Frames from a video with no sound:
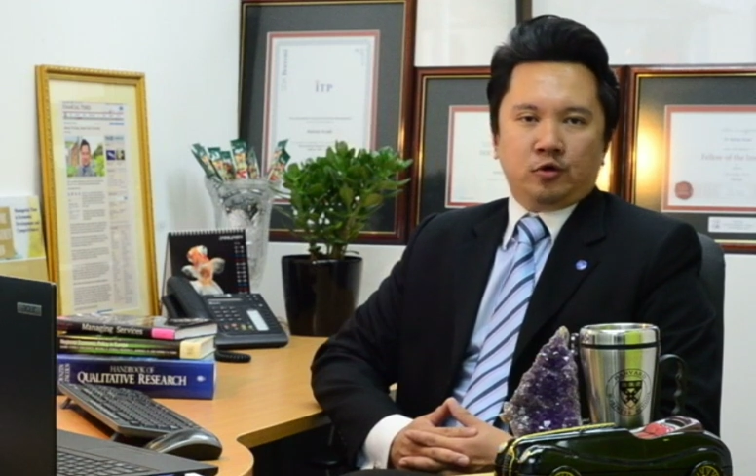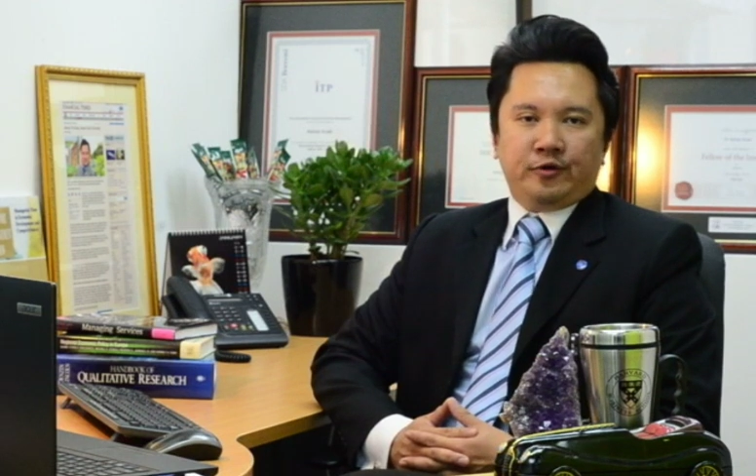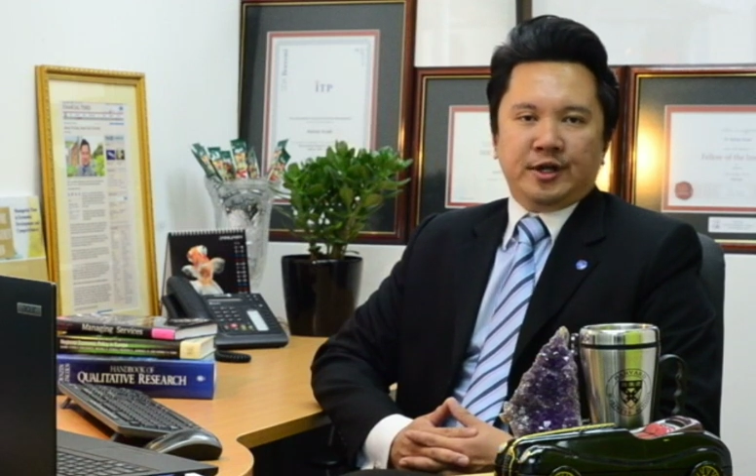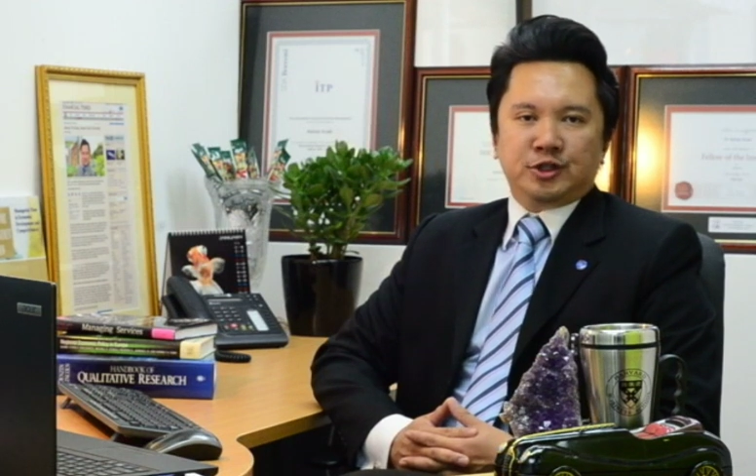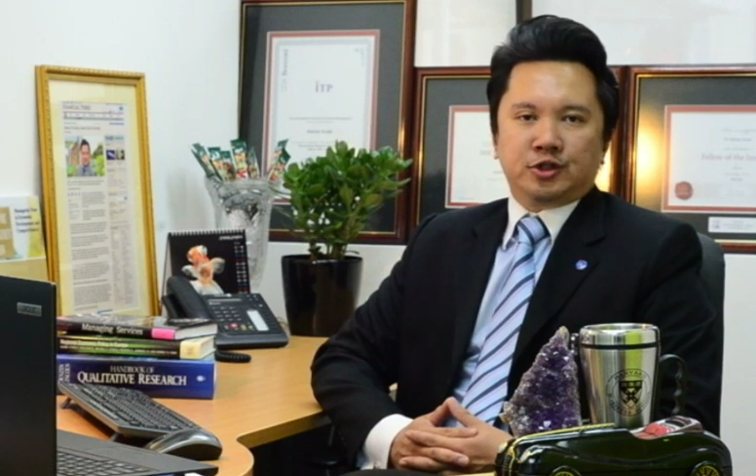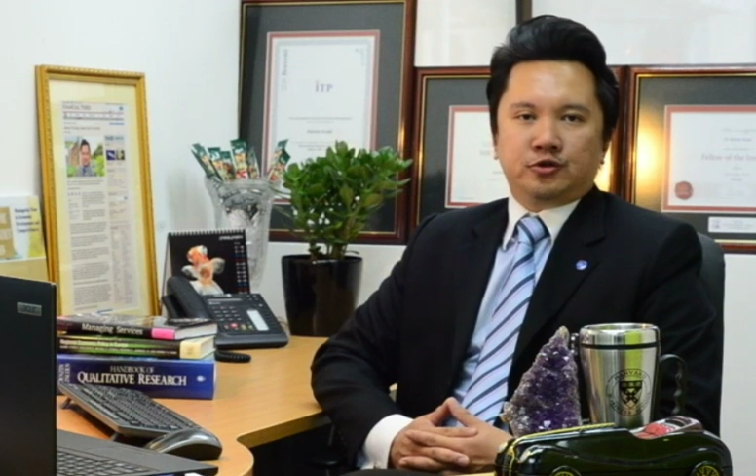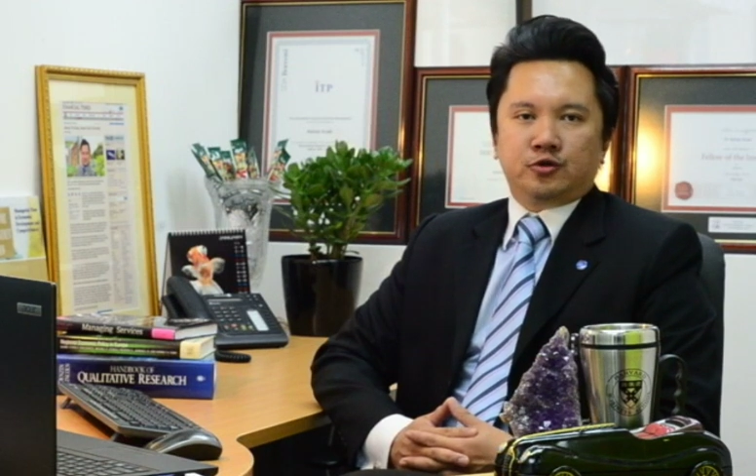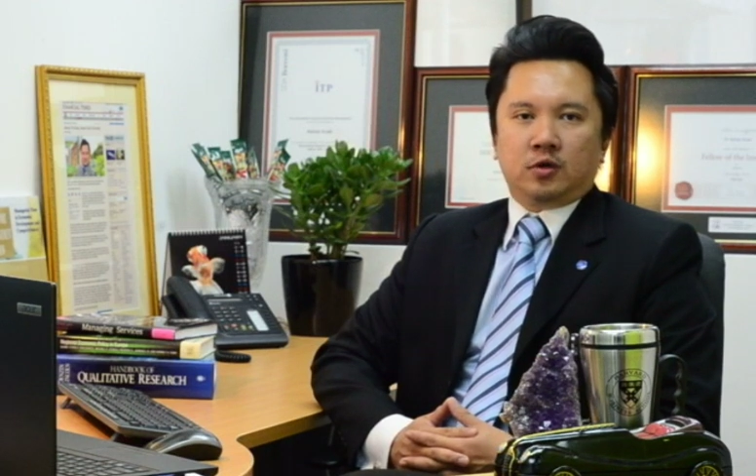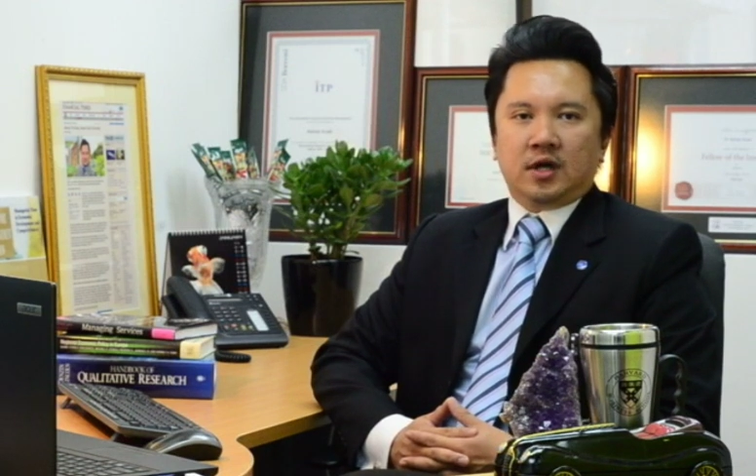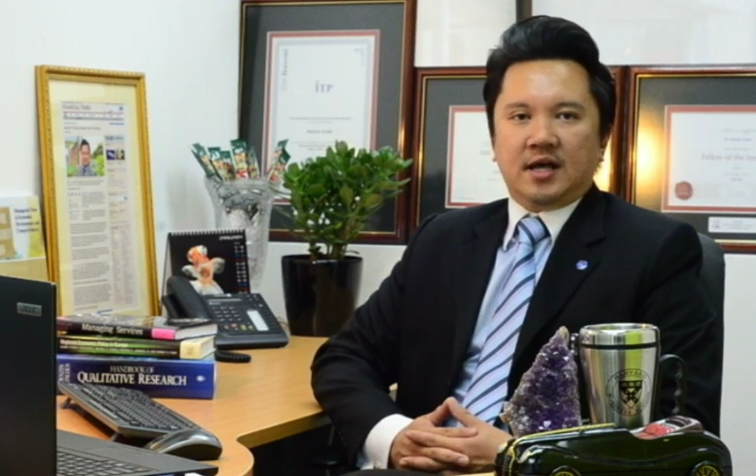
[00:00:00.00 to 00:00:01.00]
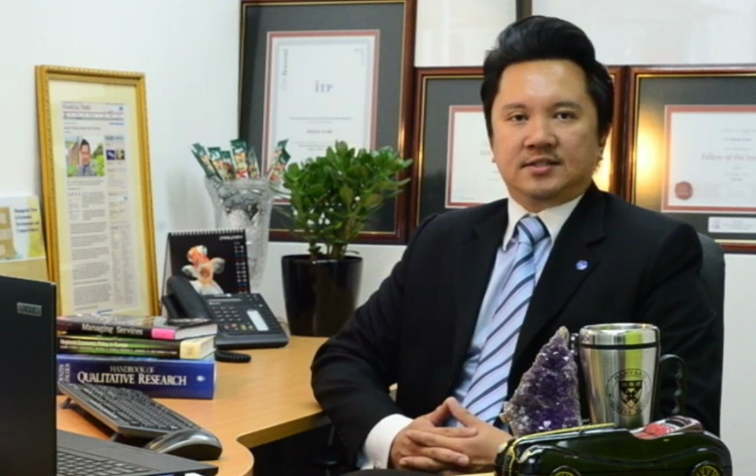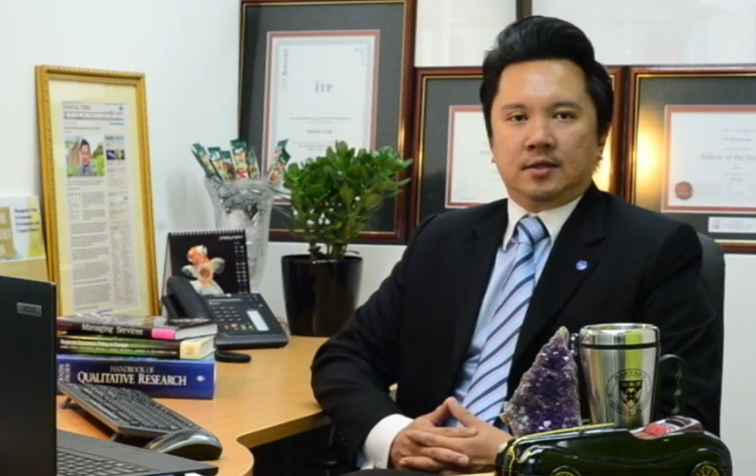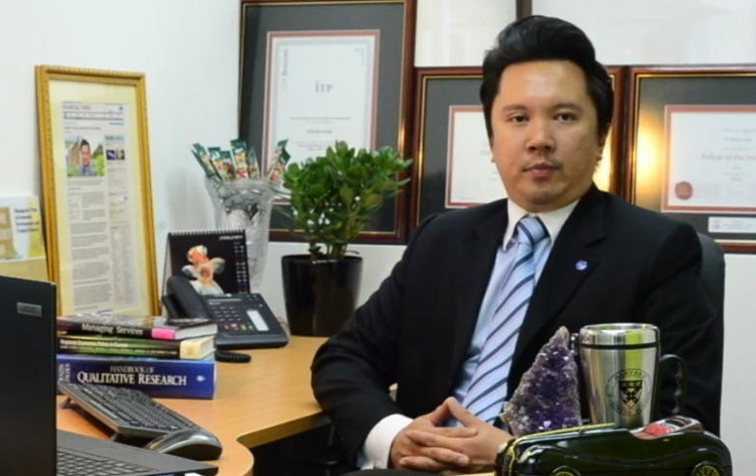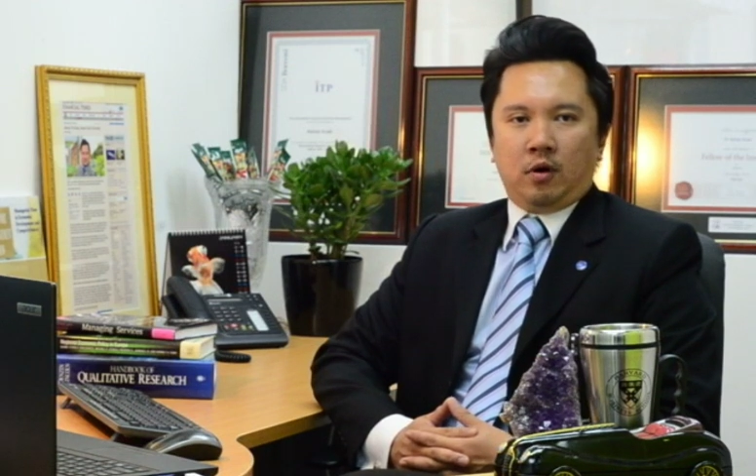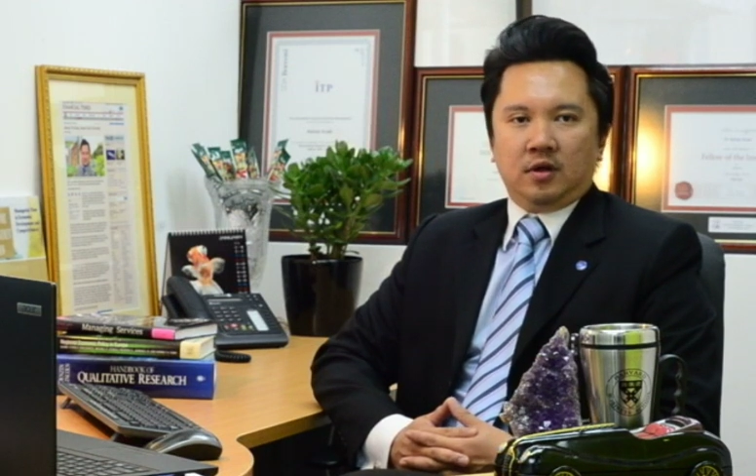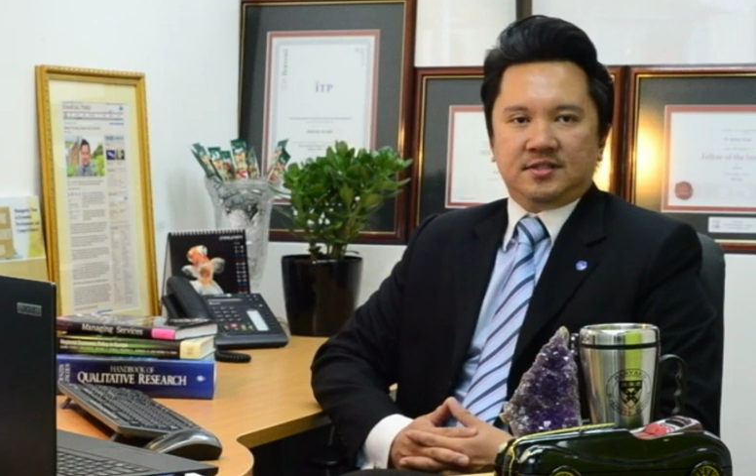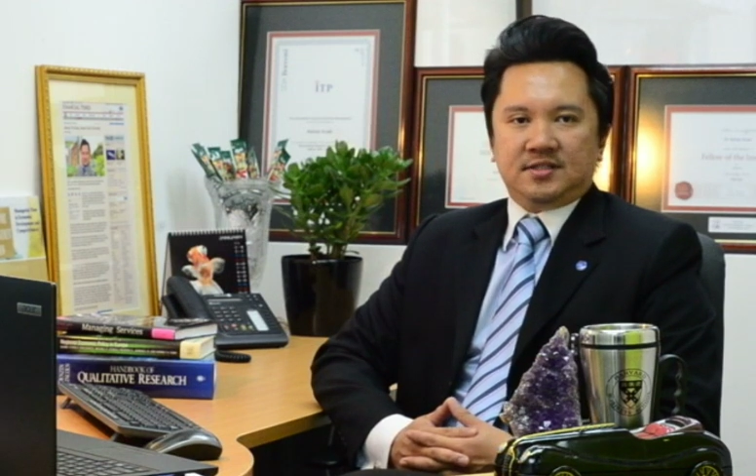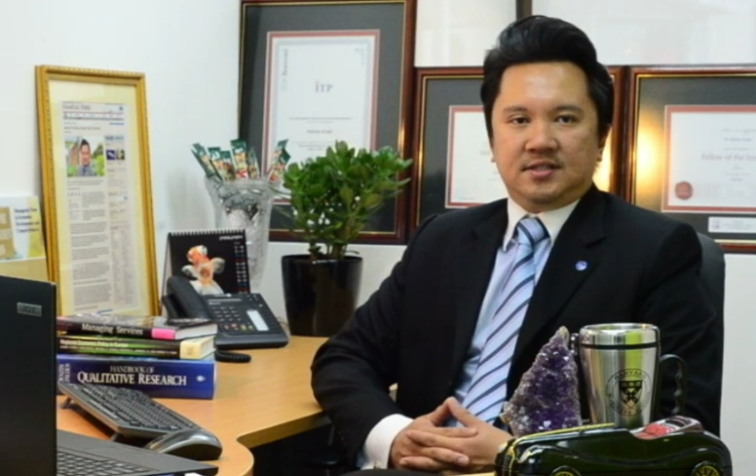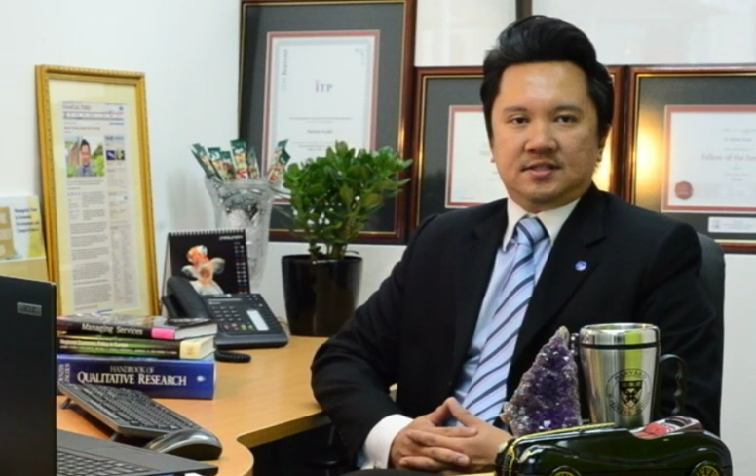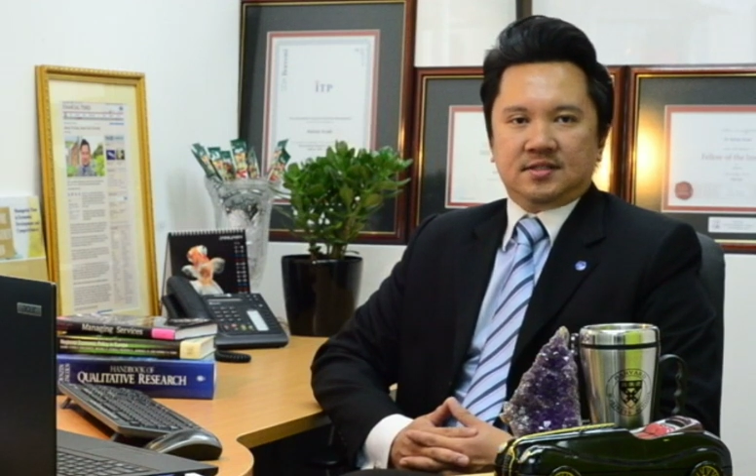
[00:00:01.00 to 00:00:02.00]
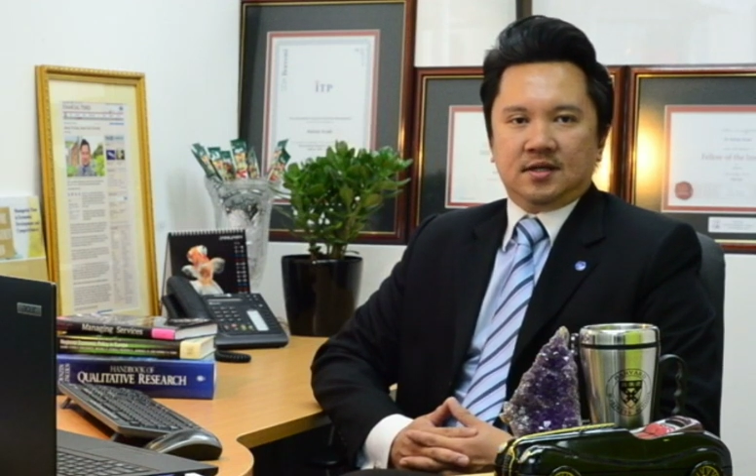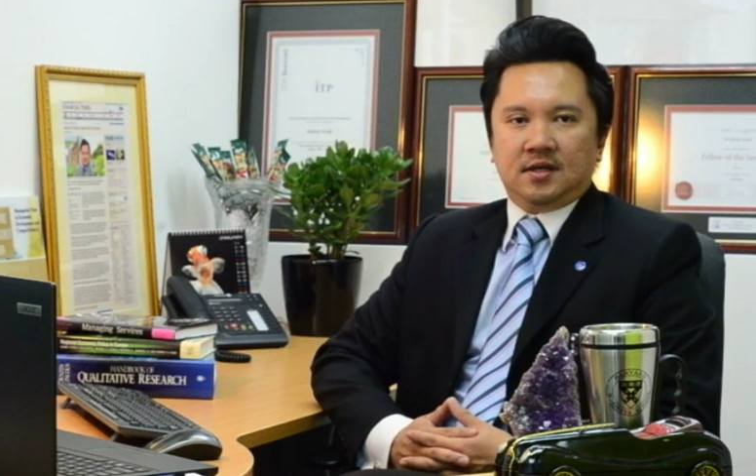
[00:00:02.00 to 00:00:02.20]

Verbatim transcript: creation through cluster policies.